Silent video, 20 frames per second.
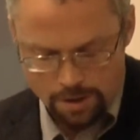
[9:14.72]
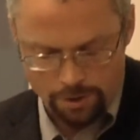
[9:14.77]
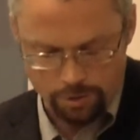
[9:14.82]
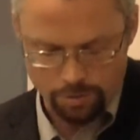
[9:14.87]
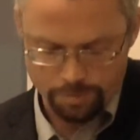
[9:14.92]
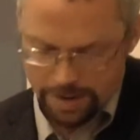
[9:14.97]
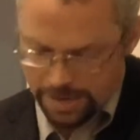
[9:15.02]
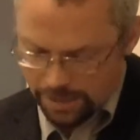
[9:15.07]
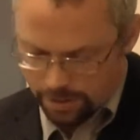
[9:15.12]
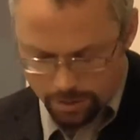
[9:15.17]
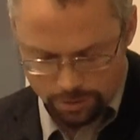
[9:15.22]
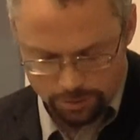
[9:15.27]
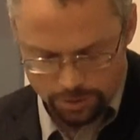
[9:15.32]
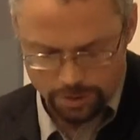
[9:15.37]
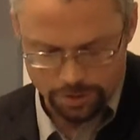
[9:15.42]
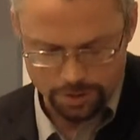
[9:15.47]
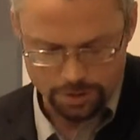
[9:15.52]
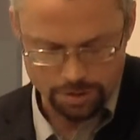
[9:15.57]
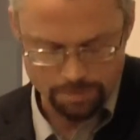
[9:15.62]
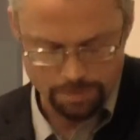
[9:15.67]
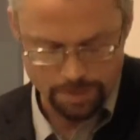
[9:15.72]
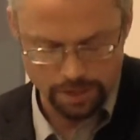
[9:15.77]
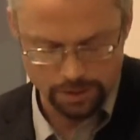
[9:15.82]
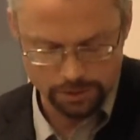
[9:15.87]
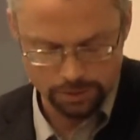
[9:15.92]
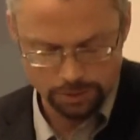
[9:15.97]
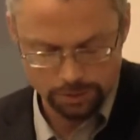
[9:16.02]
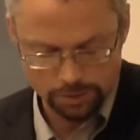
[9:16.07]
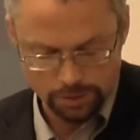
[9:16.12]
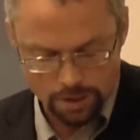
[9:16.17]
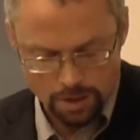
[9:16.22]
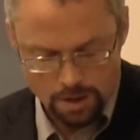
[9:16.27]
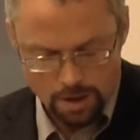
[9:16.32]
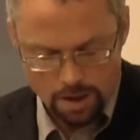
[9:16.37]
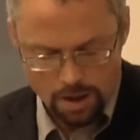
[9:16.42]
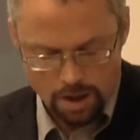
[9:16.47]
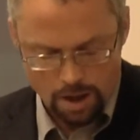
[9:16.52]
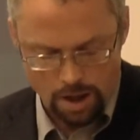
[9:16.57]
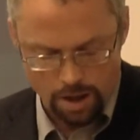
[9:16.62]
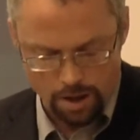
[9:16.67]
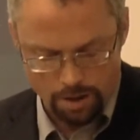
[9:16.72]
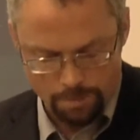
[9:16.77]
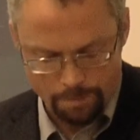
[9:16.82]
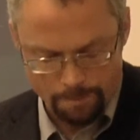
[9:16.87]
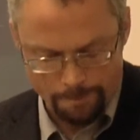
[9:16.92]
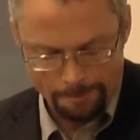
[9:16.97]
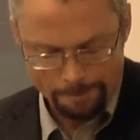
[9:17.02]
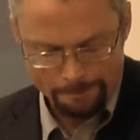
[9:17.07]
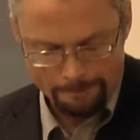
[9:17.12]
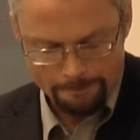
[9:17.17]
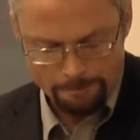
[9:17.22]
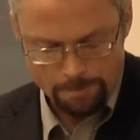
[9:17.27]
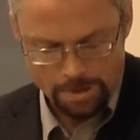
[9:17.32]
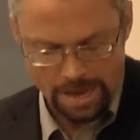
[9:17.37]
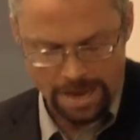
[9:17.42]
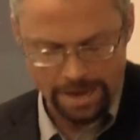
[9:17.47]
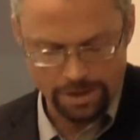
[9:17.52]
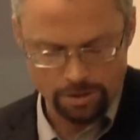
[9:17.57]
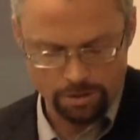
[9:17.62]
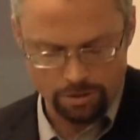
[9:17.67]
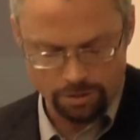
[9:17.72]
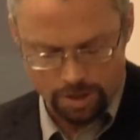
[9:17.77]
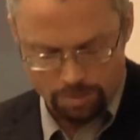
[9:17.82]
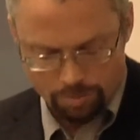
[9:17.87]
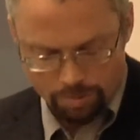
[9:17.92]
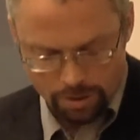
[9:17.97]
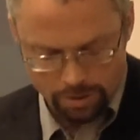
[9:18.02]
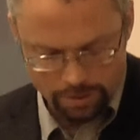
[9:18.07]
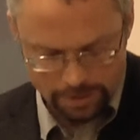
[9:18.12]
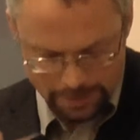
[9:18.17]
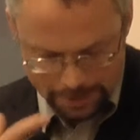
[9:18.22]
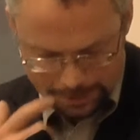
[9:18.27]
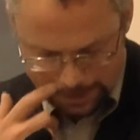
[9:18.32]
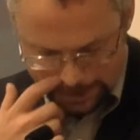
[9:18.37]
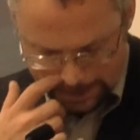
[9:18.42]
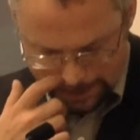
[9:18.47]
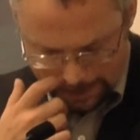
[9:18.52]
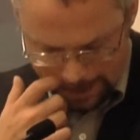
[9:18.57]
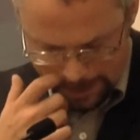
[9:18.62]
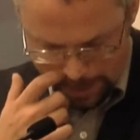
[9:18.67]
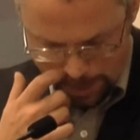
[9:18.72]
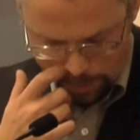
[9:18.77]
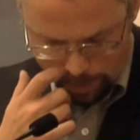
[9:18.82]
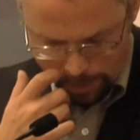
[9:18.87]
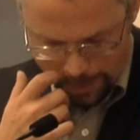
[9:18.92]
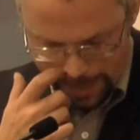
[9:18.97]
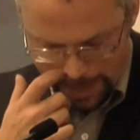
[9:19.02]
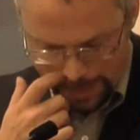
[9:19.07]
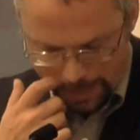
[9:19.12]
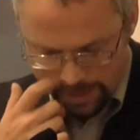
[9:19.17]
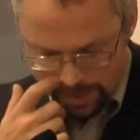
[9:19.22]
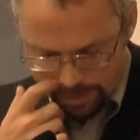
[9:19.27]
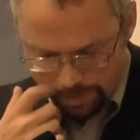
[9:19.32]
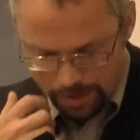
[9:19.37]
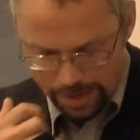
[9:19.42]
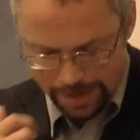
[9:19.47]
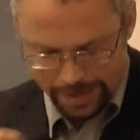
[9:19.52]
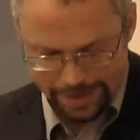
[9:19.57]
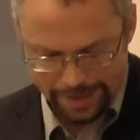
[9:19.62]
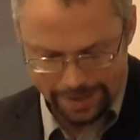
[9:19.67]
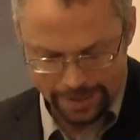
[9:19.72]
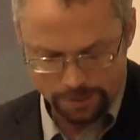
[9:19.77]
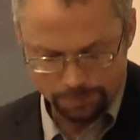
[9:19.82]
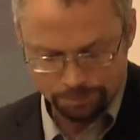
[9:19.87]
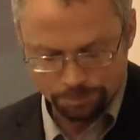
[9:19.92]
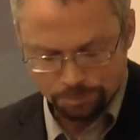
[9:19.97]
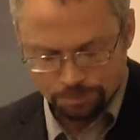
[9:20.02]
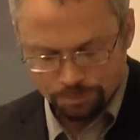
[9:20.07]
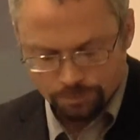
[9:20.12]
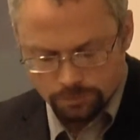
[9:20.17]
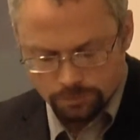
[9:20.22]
who made no such demands. And you got the protests underway in the Maidan.